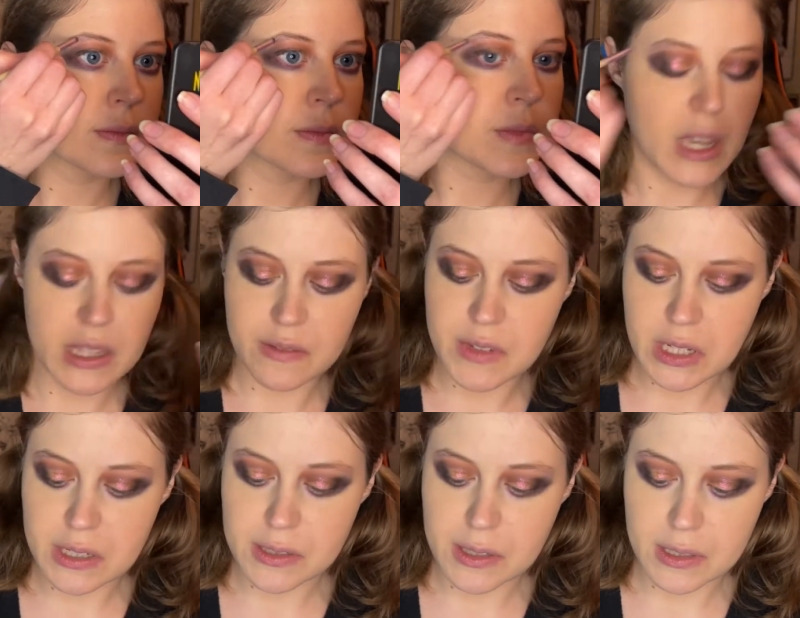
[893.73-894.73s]
kind of a
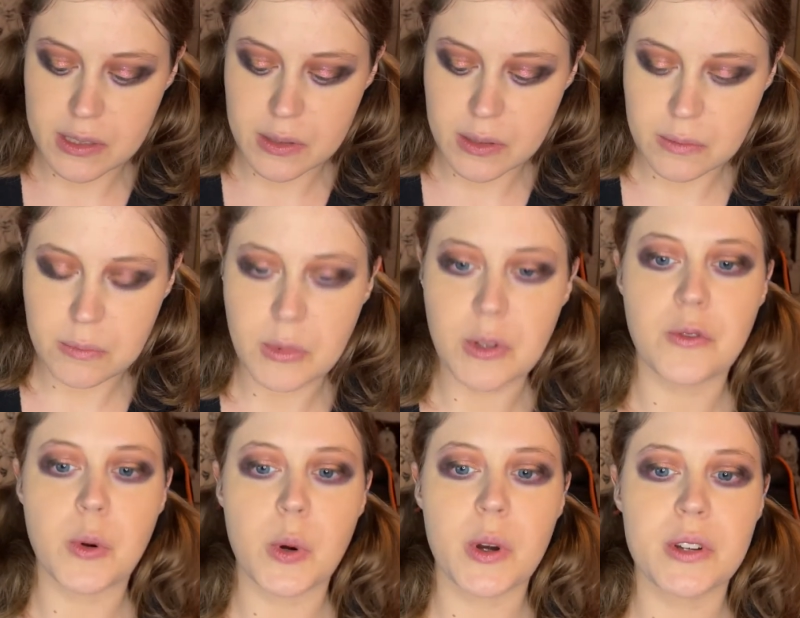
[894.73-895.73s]
nice thing to look
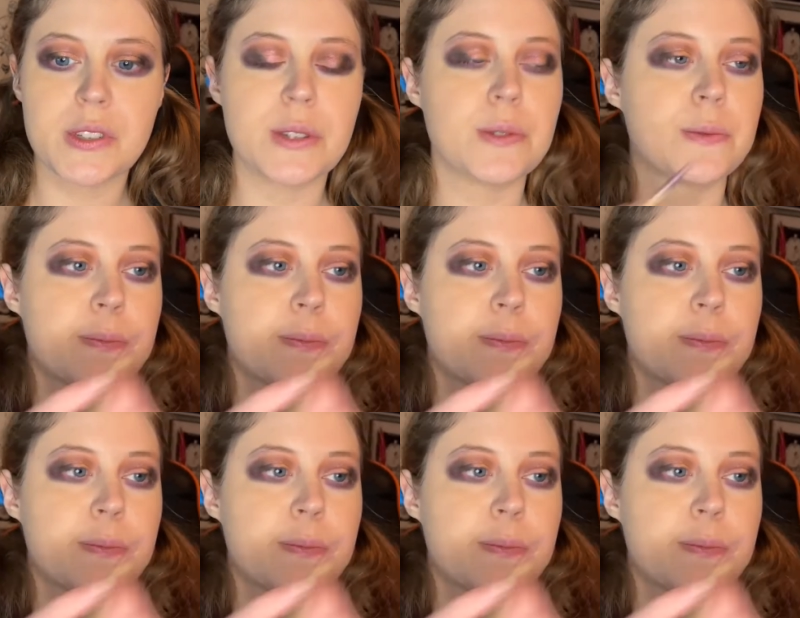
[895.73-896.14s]
forward to.